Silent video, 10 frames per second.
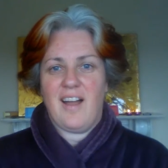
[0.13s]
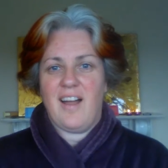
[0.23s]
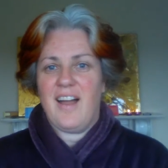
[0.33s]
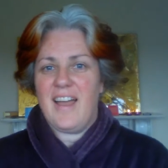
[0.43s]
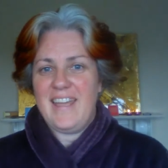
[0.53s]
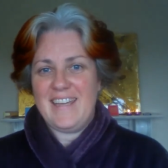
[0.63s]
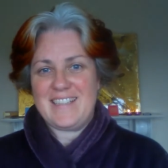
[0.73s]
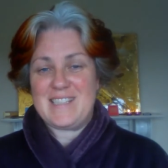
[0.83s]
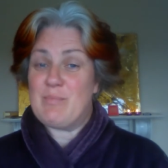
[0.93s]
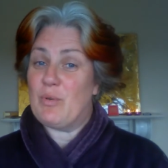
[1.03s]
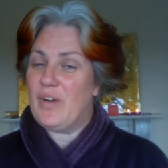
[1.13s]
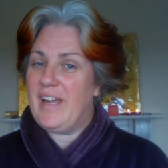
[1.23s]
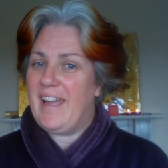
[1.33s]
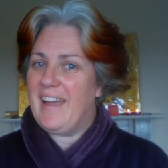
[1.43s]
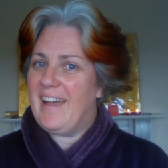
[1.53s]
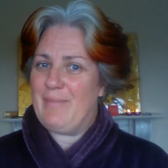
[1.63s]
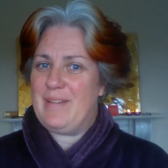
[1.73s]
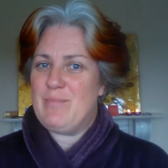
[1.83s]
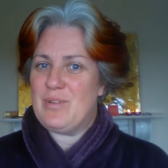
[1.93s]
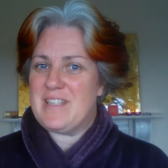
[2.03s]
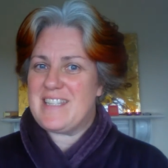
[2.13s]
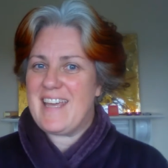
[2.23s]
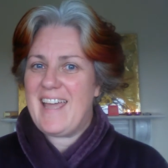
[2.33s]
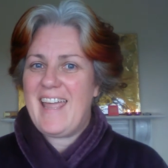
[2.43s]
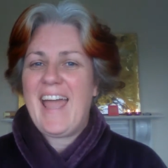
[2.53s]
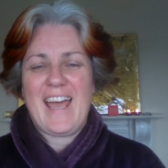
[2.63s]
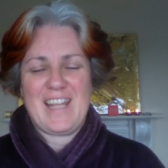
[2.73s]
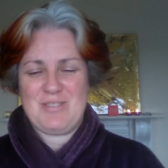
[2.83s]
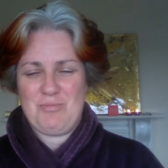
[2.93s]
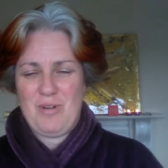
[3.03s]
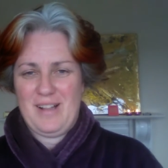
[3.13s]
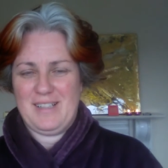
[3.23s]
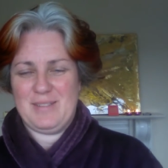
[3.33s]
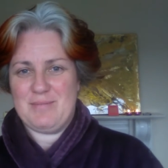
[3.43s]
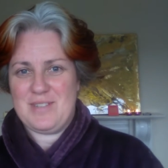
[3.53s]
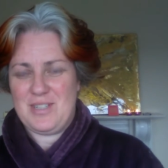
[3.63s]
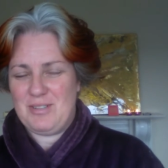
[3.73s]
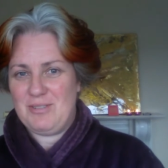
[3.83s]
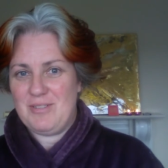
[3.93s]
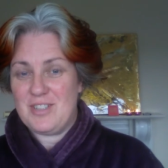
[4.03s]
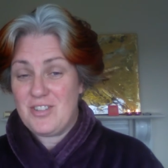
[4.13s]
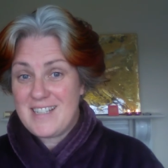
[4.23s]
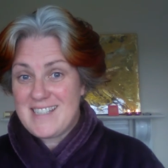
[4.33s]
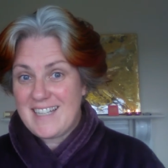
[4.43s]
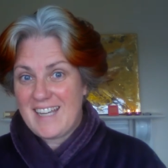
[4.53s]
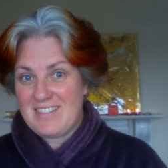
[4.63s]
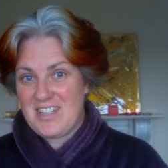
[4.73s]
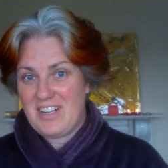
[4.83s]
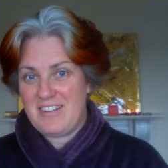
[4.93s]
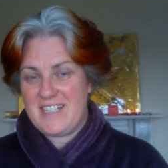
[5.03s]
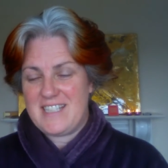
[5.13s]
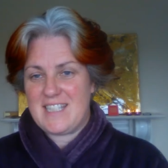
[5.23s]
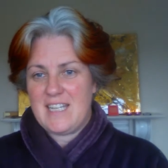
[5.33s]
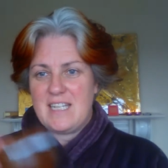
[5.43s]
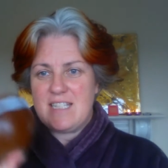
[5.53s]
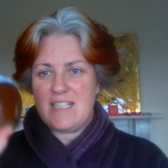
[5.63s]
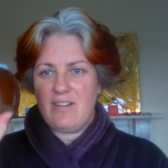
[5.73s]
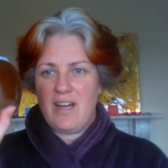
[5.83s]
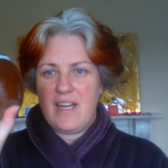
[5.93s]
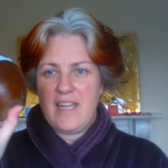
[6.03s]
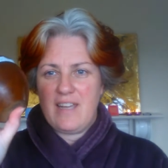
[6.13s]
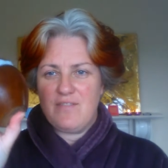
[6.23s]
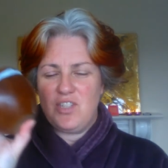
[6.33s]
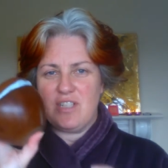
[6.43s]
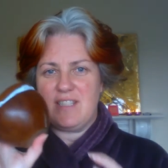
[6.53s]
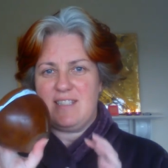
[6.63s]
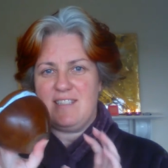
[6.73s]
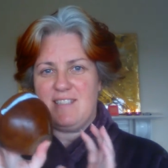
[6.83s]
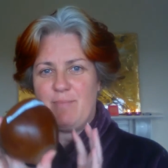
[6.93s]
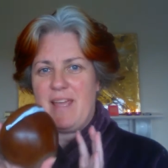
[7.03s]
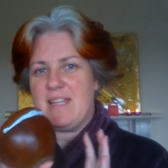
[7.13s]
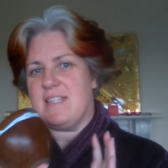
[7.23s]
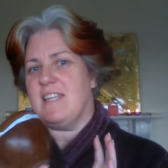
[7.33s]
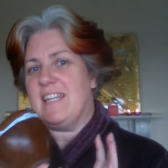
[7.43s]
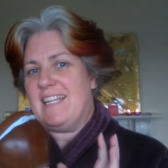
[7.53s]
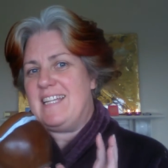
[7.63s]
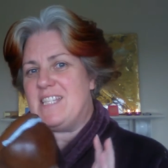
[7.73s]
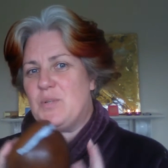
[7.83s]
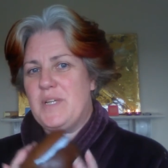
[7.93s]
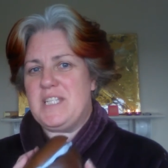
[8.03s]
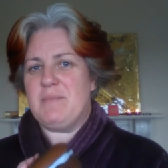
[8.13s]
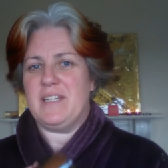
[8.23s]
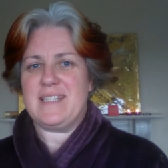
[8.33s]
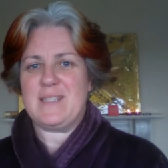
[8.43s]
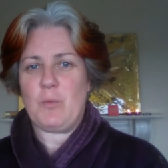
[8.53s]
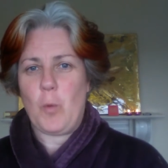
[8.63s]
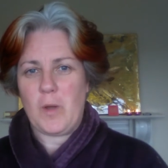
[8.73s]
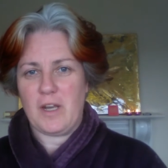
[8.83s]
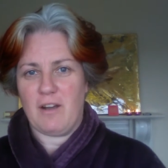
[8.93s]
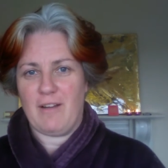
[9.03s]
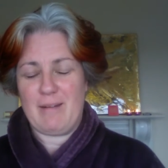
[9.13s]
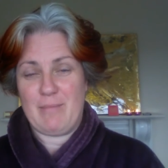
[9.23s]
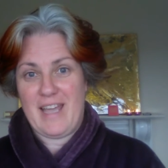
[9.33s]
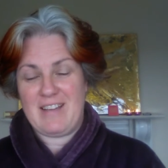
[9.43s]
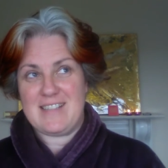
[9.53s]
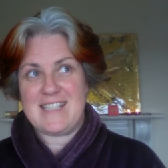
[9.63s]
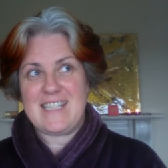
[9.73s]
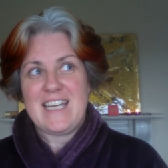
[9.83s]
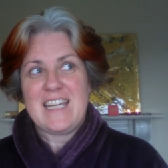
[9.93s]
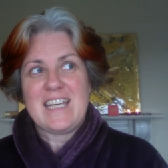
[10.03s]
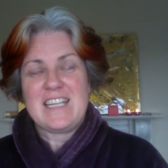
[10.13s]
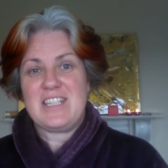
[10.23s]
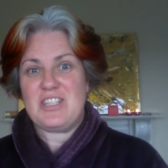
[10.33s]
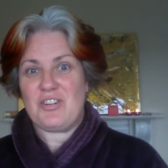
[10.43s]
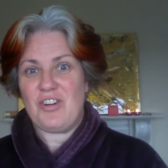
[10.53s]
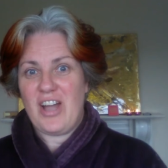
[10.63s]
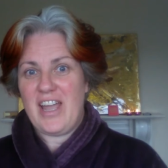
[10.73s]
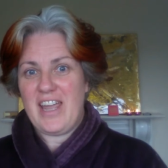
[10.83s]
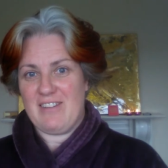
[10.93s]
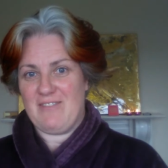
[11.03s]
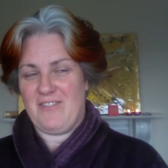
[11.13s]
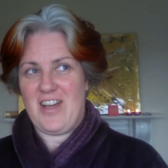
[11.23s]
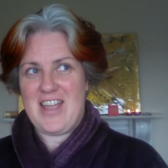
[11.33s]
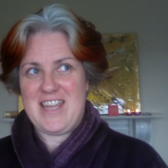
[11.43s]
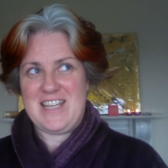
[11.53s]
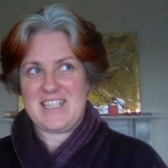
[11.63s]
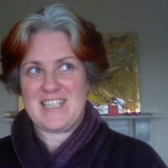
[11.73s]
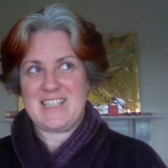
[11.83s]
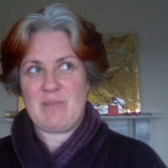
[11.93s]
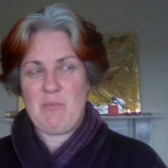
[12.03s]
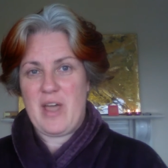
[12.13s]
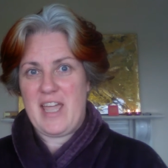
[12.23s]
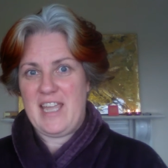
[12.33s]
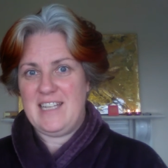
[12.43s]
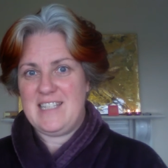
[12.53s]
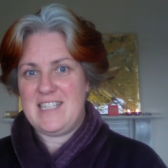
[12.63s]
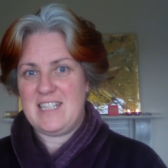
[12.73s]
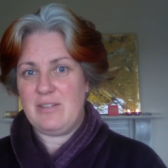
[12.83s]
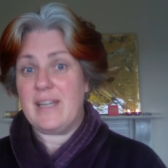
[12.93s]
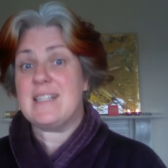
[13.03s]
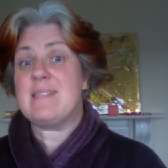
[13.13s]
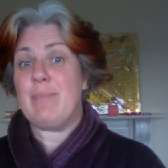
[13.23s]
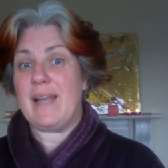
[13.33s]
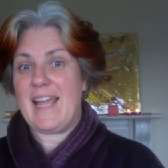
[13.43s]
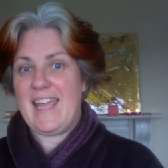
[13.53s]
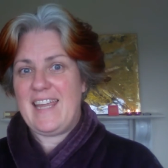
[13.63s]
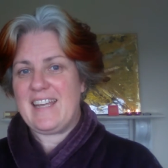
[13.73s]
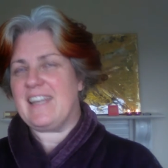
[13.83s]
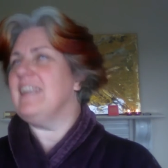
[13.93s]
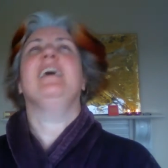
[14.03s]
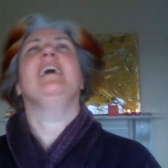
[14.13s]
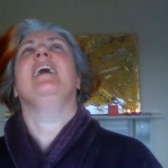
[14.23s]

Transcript: Hi, it's Maria. Happy Monday and welcome to the Dressing Gown Diaries. So I have just spent at least 20 minutes walking around my house to try and find some way to explain